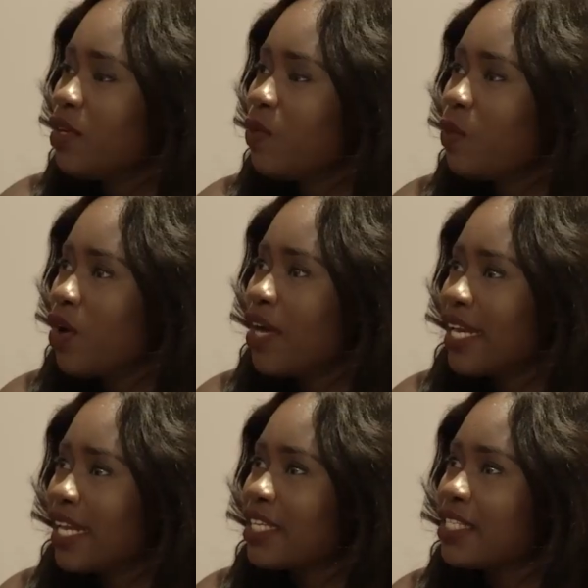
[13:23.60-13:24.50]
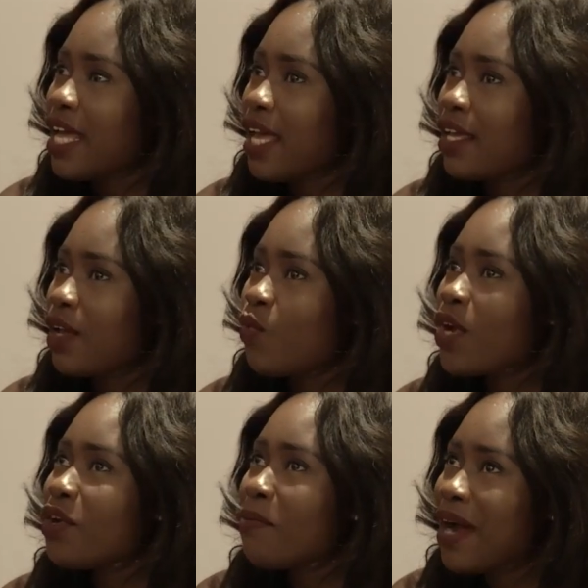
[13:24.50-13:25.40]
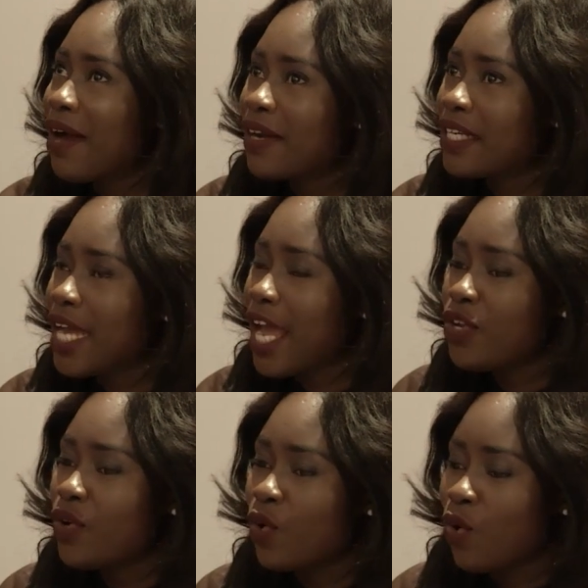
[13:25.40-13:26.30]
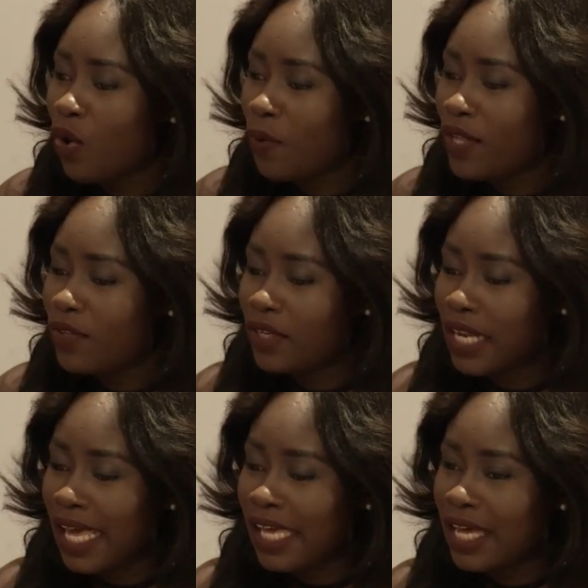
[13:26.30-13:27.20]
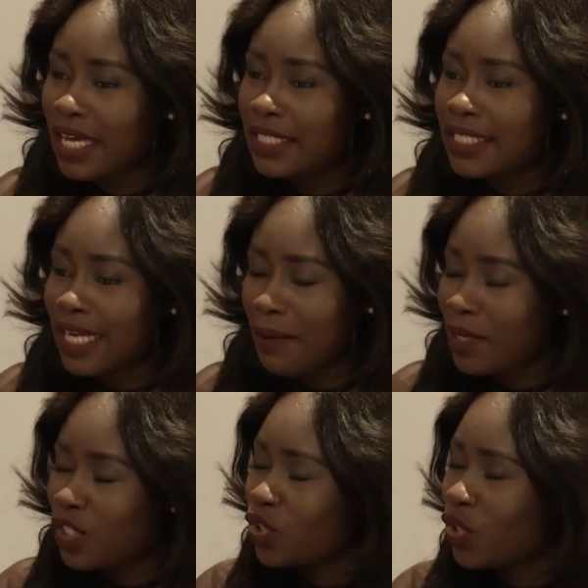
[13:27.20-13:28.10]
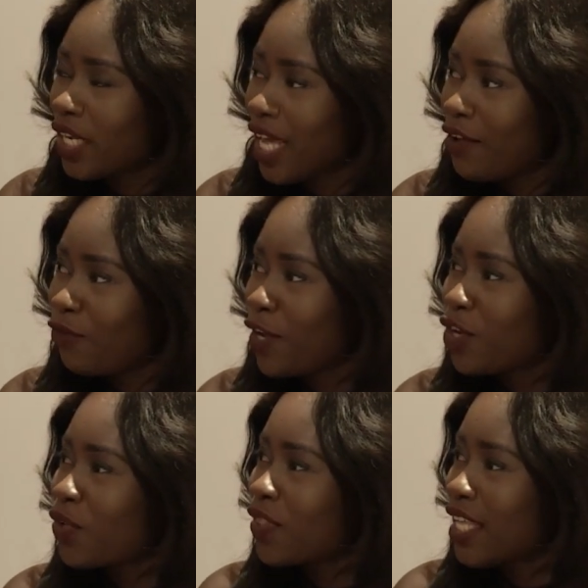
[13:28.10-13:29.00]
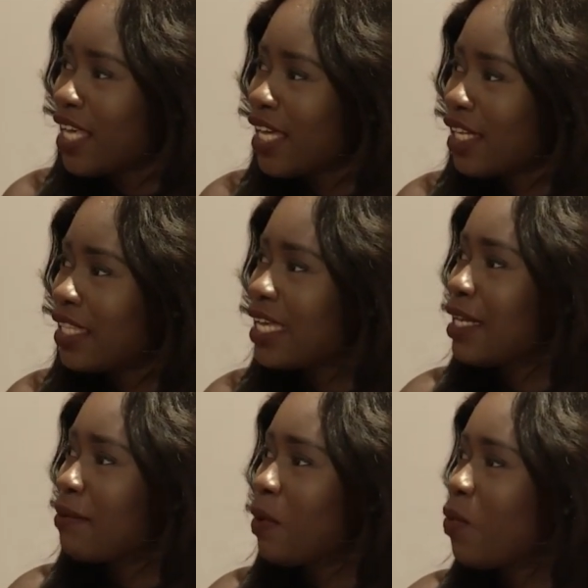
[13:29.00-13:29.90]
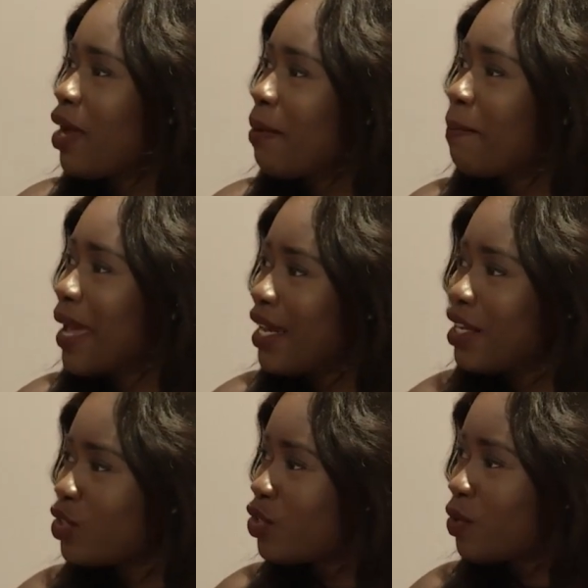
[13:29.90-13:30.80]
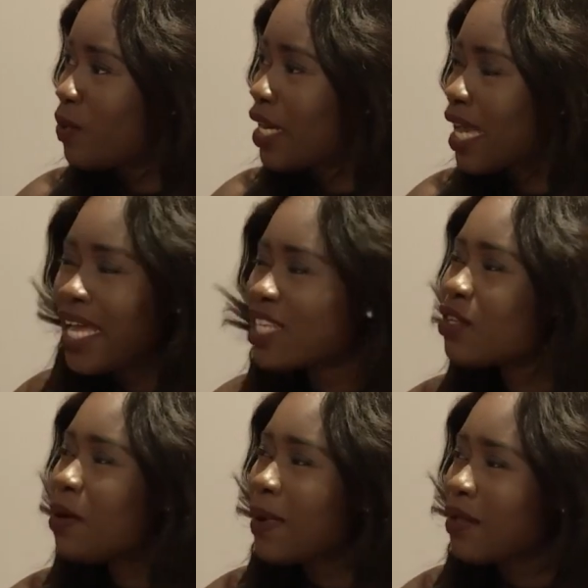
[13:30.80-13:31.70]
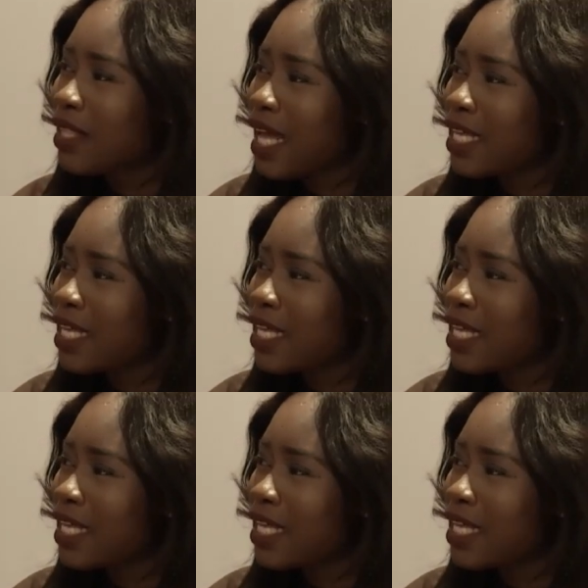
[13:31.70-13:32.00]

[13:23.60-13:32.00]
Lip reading: know what it is? Like, when you're married and you're going to, like, damage your life and your thinking about what a man is doing, it's not about that.